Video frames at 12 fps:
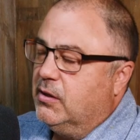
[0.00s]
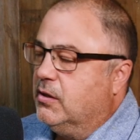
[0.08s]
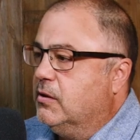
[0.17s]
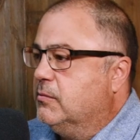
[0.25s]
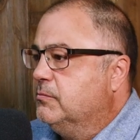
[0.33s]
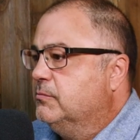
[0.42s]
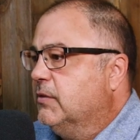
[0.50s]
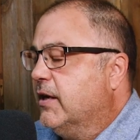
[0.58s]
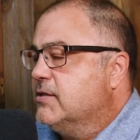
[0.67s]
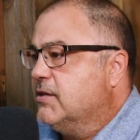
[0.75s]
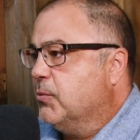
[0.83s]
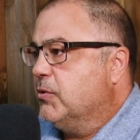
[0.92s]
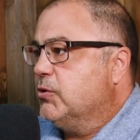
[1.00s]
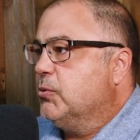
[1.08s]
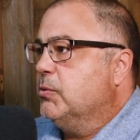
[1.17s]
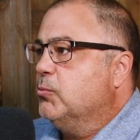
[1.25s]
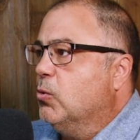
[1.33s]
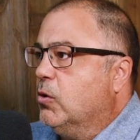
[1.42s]
Um, like I said, we're
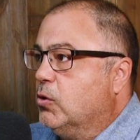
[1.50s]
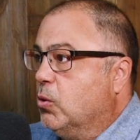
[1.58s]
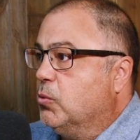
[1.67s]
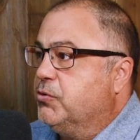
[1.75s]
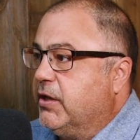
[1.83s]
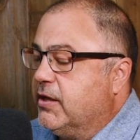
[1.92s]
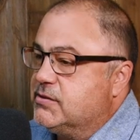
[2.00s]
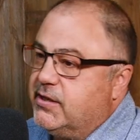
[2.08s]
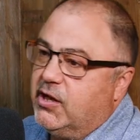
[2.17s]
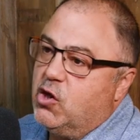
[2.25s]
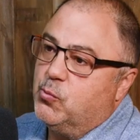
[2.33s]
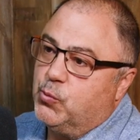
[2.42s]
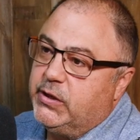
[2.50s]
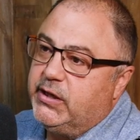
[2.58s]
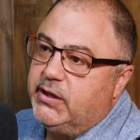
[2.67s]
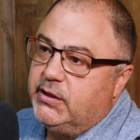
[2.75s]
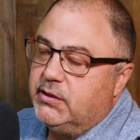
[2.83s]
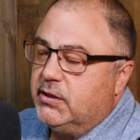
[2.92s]
doing more cold things, take home
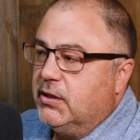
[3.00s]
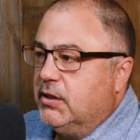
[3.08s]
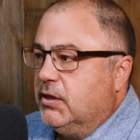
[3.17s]
reheat.